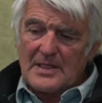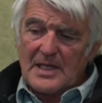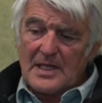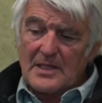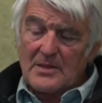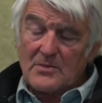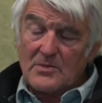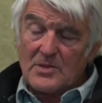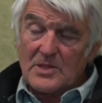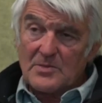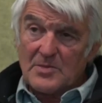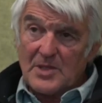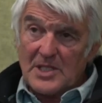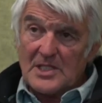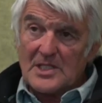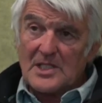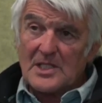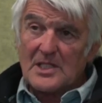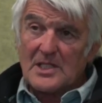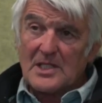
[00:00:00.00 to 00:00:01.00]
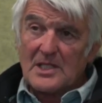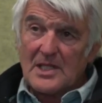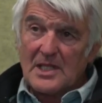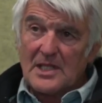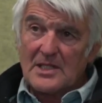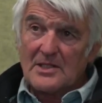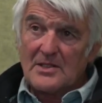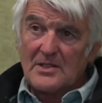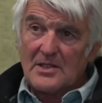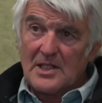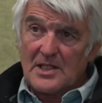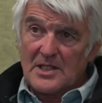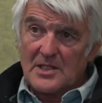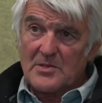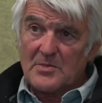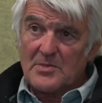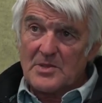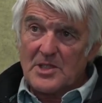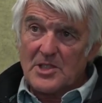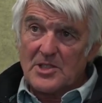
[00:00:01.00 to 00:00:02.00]
that was basically the end of the
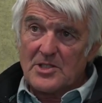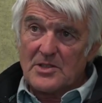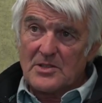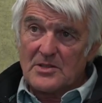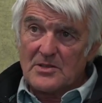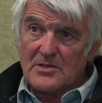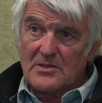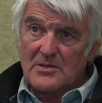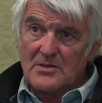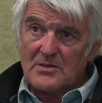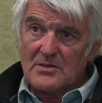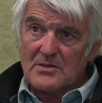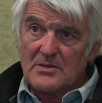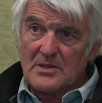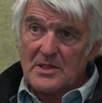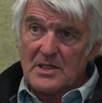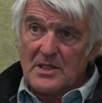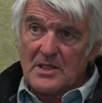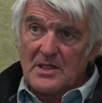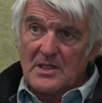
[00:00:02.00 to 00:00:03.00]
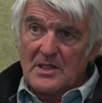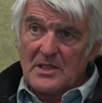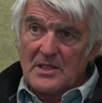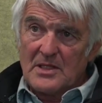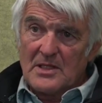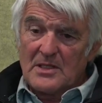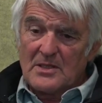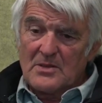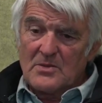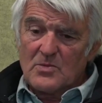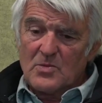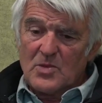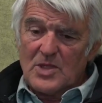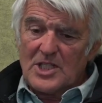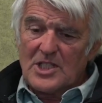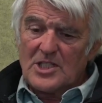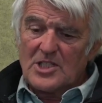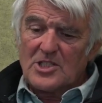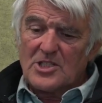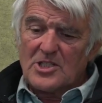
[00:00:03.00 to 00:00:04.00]
expedition,
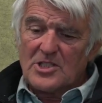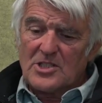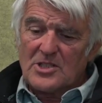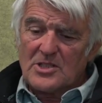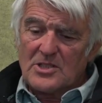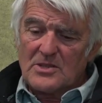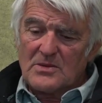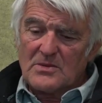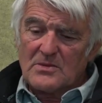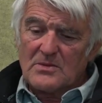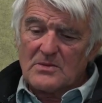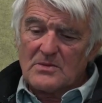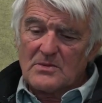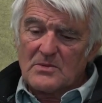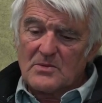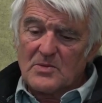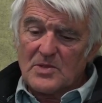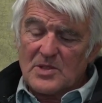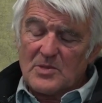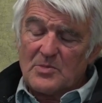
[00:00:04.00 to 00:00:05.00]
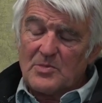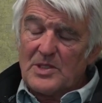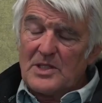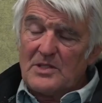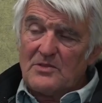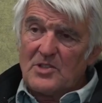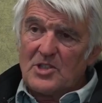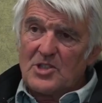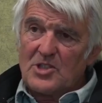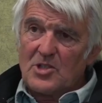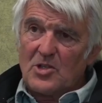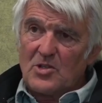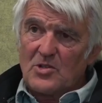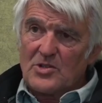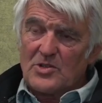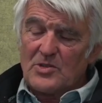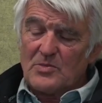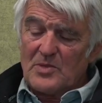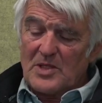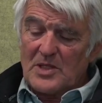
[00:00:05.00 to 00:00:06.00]
which was a bit of a
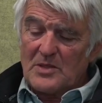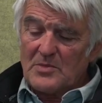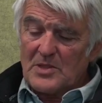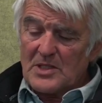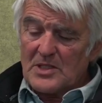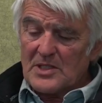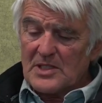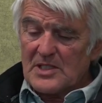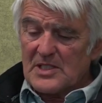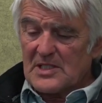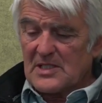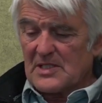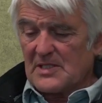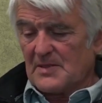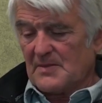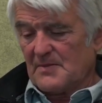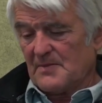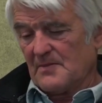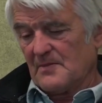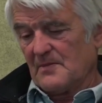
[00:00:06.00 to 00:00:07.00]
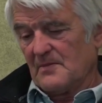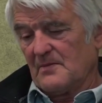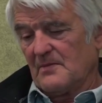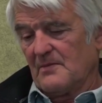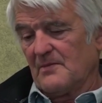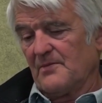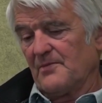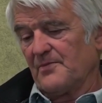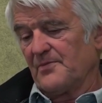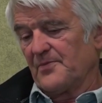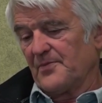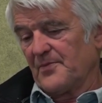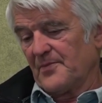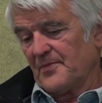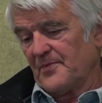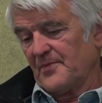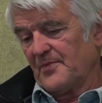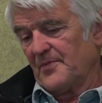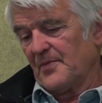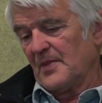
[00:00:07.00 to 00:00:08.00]
shock to me because,
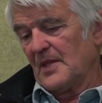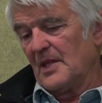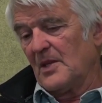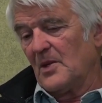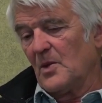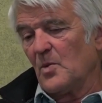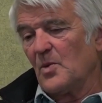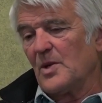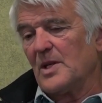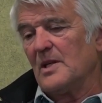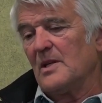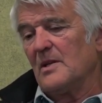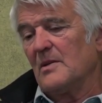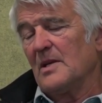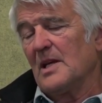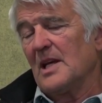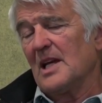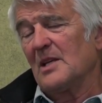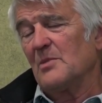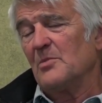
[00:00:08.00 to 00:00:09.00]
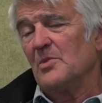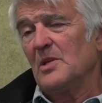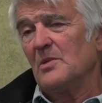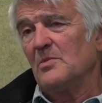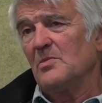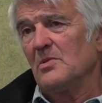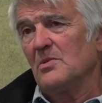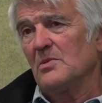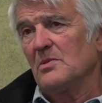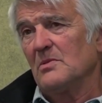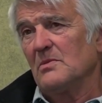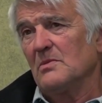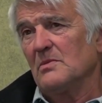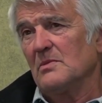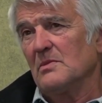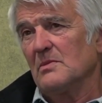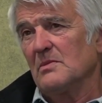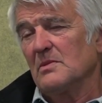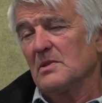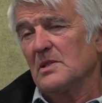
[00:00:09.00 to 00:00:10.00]
you know, we'd had people,
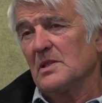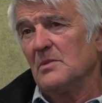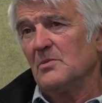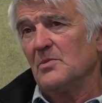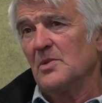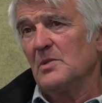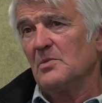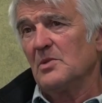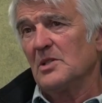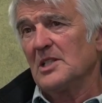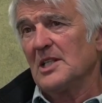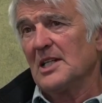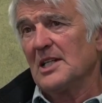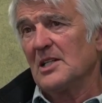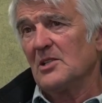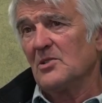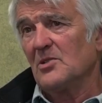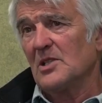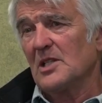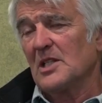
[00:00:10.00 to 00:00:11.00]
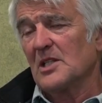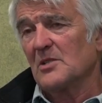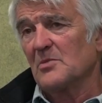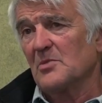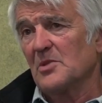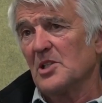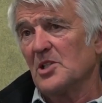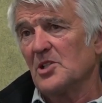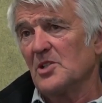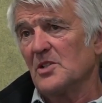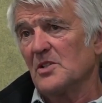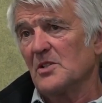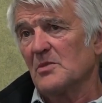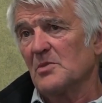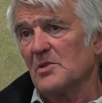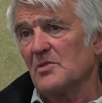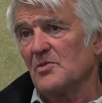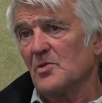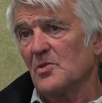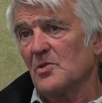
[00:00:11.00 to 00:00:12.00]
seen people dying on expeditions
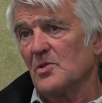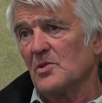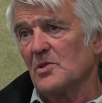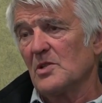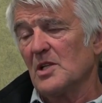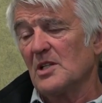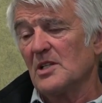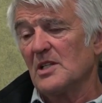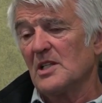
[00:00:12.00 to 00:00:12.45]
before,